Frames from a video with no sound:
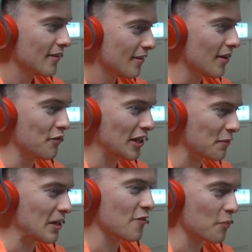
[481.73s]
I feel like I've
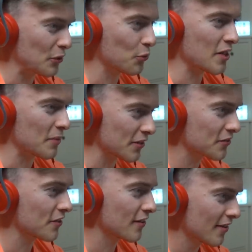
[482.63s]
been here for about 20
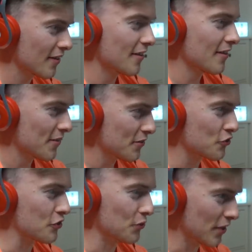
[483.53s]
minutes.
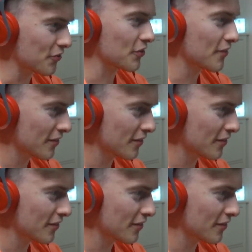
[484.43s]
Just doing this.